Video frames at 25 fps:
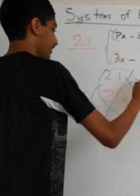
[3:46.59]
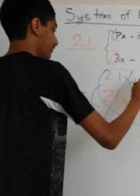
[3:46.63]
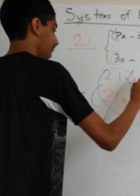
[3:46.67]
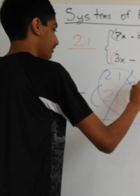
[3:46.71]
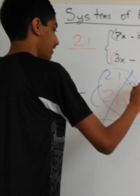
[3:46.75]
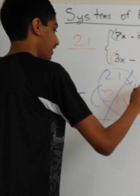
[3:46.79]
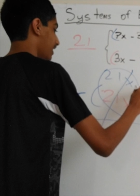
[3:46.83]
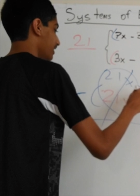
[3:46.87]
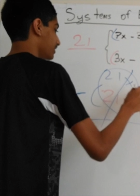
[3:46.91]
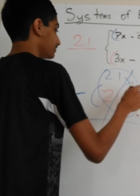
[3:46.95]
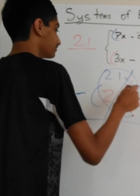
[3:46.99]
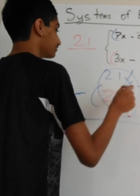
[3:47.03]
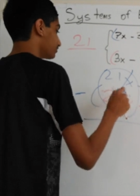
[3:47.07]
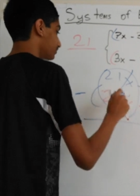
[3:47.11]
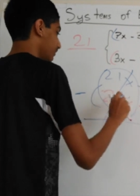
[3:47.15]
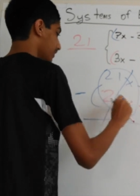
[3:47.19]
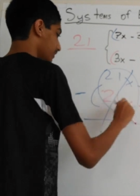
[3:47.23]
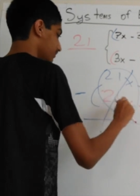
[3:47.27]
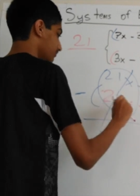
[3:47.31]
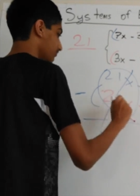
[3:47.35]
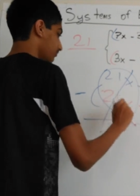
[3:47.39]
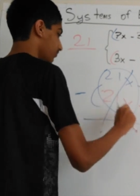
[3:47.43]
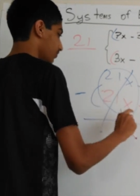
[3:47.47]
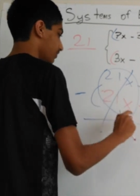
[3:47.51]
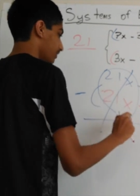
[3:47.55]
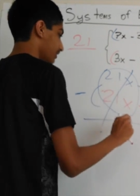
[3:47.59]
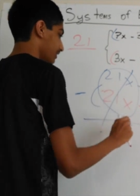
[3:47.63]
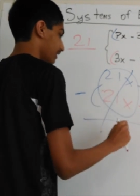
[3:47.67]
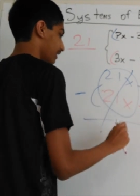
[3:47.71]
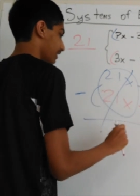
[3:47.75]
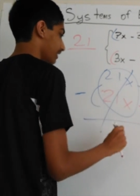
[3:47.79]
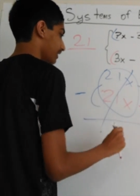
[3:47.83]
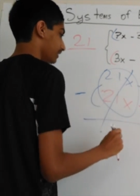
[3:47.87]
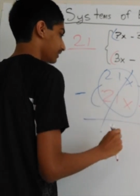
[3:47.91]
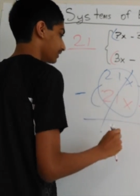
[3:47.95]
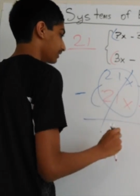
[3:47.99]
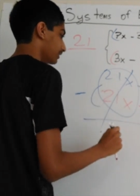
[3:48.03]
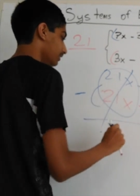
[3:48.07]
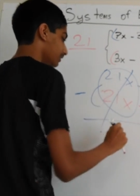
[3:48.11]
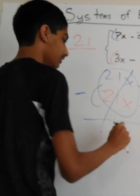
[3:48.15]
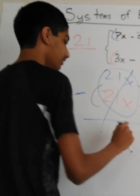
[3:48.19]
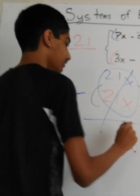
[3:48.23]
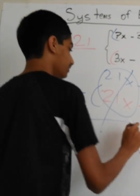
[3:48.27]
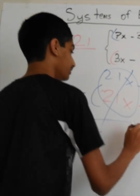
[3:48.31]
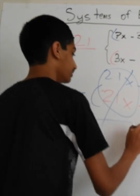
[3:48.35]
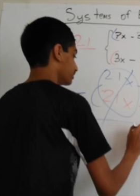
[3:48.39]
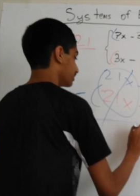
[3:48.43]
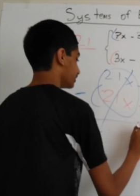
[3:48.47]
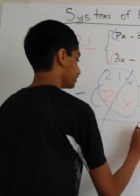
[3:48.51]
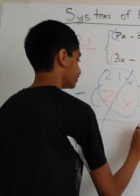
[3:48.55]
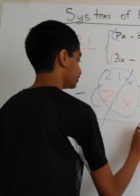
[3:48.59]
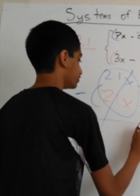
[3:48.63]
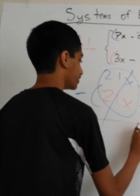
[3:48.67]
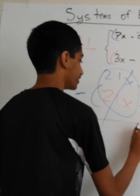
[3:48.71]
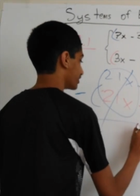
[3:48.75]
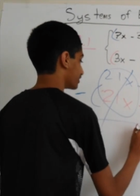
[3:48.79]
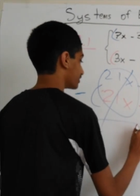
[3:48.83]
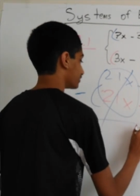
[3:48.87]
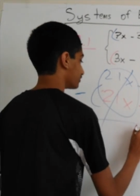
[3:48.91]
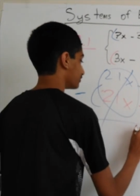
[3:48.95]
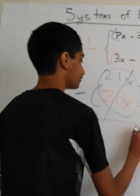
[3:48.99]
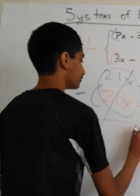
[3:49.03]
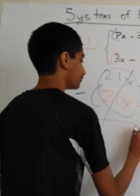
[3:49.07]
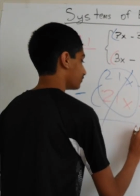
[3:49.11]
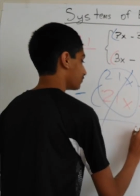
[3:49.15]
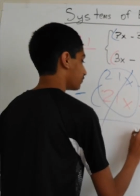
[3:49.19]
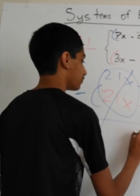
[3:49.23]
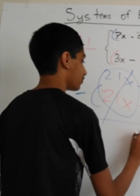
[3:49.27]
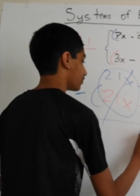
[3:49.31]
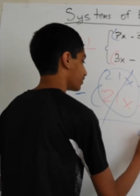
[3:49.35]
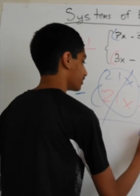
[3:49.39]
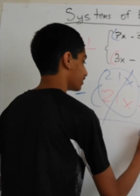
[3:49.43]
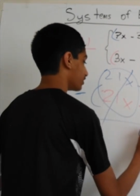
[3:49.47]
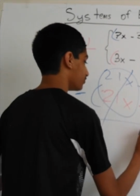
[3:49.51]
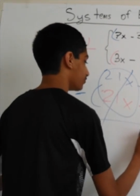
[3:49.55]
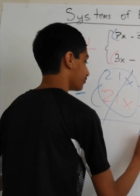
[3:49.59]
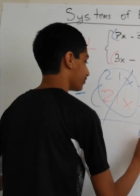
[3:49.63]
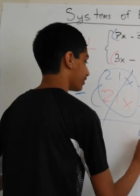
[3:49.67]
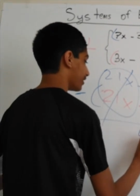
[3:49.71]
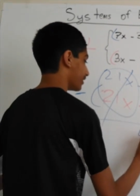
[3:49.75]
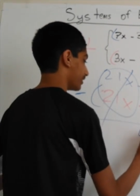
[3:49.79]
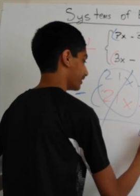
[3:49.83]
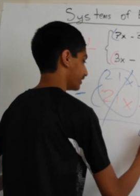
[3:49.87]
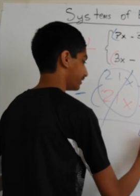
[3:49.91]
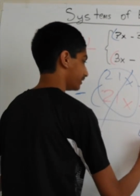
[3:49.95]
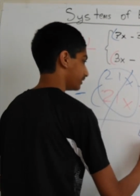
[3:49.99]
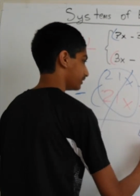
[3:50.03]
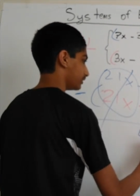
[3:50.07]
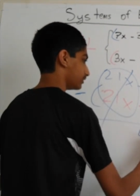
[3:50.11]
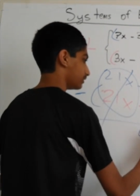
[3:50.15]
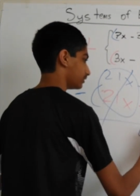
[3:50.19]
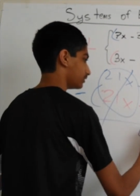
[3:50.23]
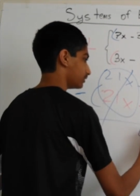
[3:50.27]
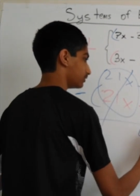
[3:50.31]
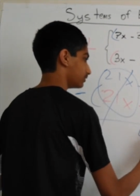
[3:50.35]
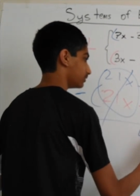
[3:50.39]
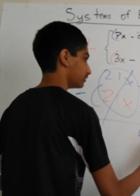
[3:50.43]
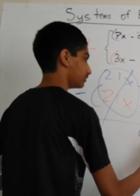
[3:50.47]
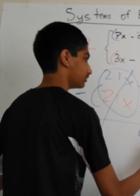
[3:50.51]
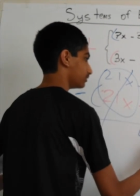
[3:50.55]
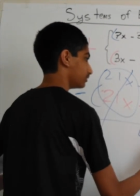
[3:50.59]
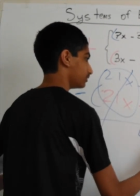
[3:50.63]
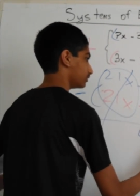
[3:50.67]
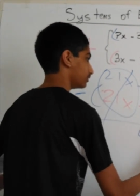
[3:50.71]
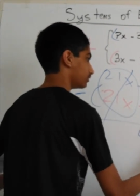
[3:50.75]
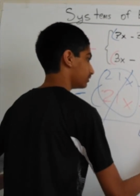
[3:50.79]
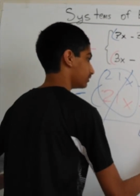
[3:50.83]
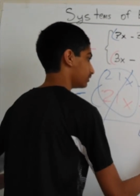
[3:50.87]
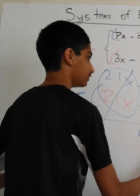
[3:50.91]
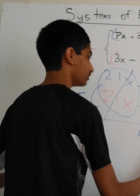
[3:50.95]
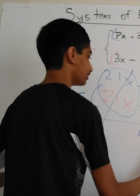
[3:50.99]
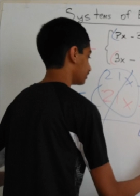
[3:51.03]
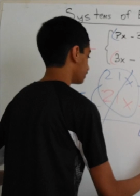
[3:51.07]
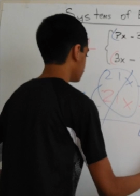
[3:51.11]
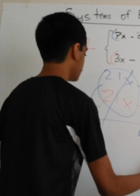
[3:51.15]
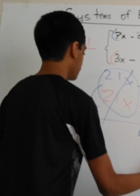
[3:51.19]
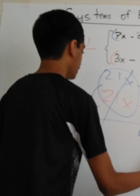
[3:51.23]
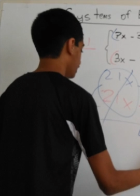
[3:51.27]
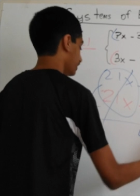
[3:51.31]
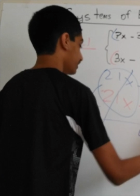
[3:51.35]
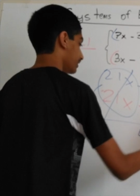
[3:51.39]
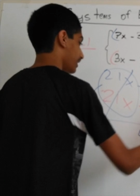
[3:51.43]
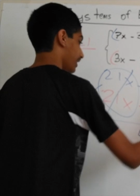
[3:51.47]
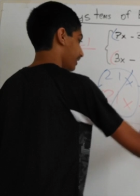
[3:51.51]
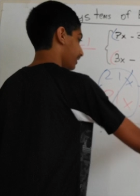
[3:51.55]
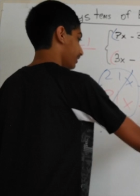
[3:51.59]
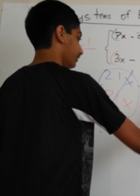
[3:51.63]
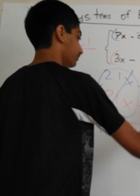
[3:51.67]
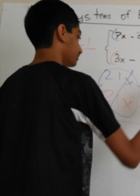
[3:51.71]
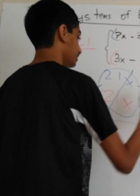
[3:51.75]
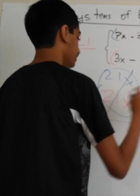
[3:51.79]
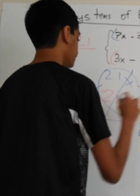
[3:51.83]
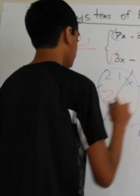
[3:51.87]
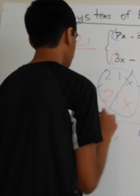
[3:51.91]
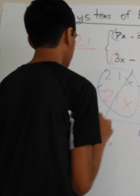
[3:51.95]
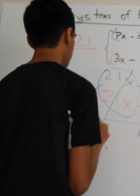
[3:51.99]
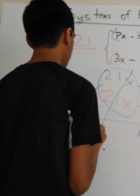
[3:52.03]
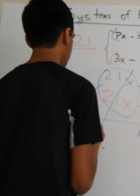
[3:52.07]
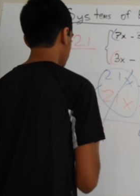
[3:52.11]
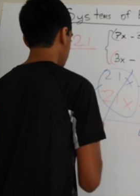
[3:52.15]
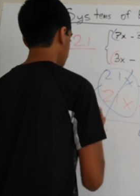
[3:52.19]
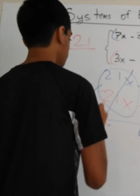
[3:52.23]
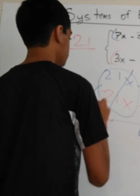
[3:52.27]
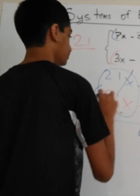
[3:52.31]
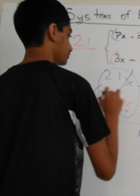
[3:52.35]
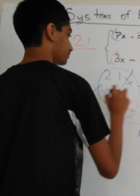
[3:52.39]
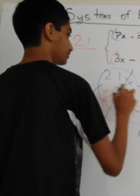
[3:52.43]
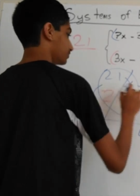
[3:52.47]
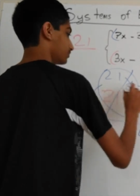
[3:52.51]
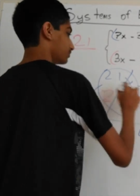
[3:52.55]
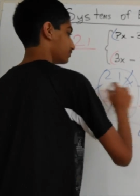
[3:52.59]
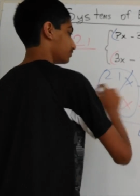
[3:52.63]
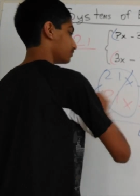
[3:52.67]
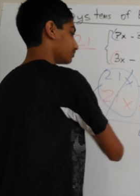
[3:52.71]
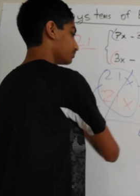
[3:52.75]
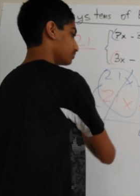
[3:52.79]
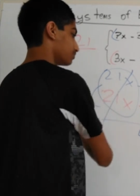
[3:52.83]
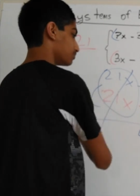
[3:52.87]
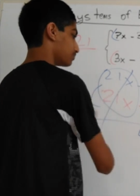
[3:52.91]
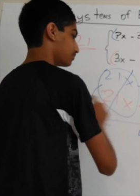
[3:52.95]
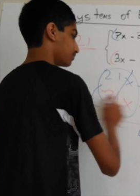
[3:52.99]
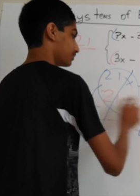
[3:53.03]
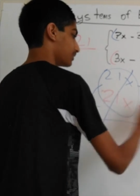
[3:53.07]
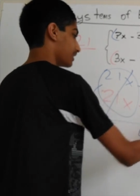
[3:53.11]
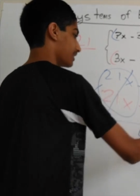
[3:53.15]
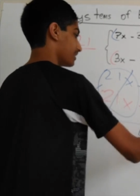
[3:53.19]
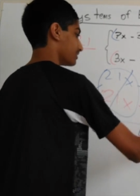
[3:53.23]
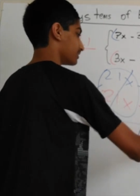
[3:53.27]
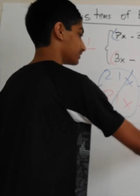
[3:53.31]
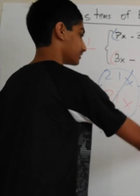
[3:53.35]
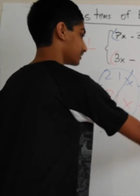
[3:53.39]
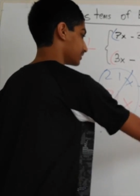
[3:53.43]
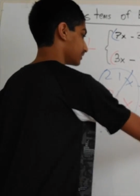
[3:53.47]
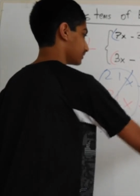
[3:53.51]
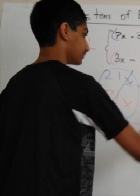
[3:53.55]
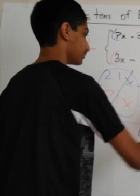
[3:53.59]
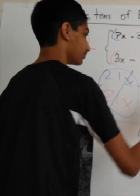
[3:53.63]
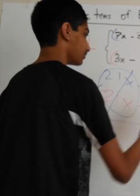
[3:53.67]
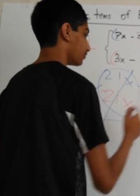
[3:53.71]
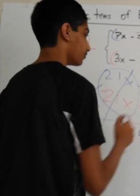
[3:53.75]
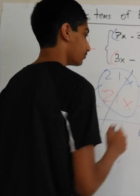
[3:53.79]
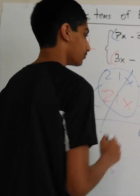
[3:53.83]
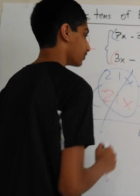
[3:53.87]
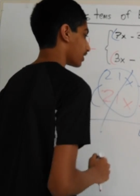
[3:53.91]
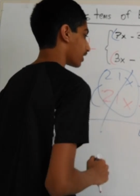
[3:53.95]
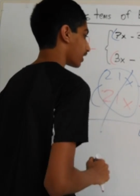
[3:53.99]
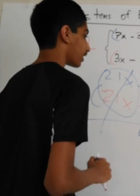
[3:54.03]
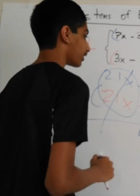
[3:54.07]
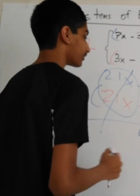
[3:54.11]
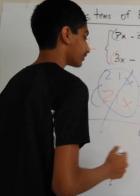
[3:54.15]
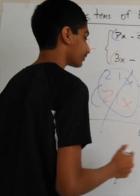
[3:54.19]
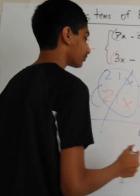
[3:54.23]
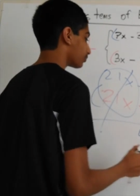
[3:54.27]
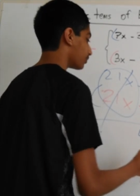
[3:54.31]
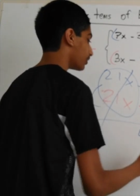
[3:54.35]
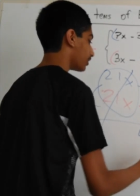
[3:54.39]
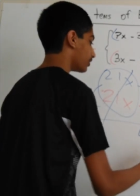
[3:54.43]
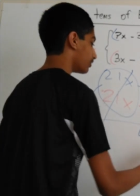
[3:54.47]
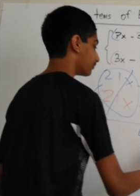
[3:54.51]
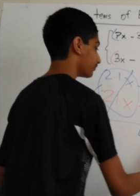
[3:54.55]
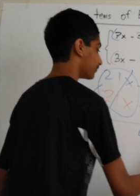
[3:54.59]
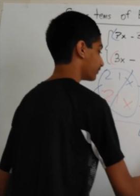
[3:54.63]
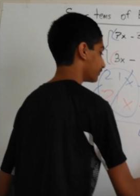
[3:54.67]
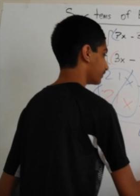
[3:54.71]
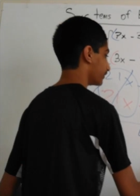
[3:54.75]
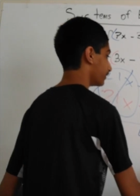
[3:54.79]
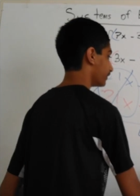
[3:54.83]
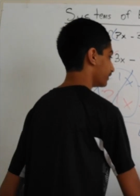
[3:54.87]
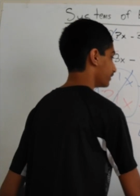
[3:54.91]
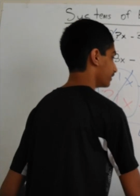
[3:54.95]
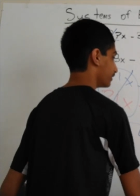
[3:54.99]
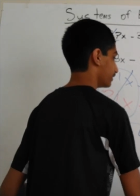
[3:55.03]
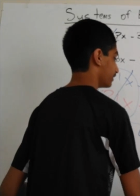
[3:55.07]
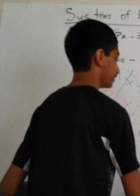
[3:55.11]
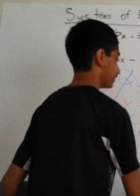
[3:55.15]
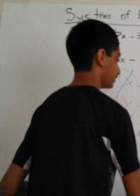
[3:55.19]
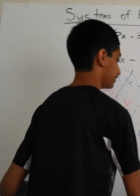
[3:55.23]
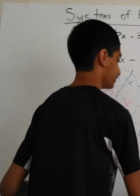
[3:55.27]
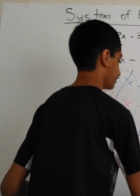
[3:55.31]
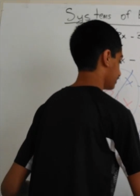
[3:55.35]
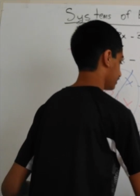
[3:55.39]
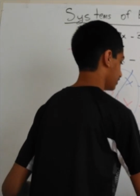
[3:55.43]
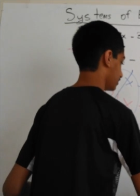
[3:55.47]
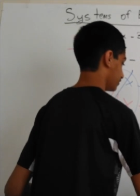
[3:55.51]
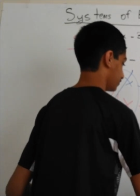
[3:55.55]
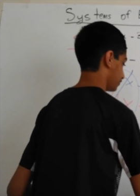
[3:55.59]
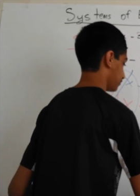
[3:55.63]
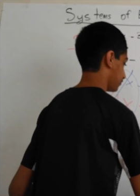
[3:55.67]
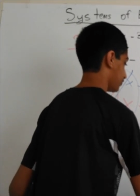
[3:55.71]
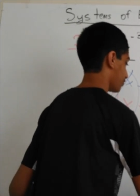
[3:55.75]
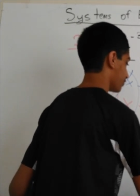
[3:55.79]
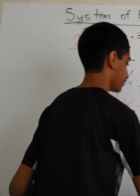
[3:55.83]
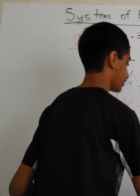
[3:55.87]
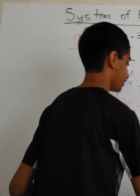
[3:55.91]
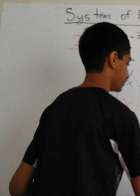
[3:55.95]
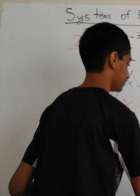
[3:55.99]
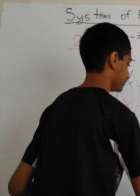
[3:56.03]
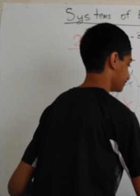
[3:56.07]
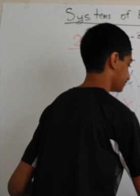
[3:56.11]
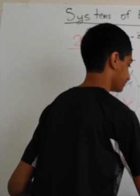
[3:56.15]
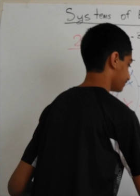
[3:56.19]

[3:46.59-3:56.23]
9 plus 49 is just 40y. Negative 72 plus 112 is 40.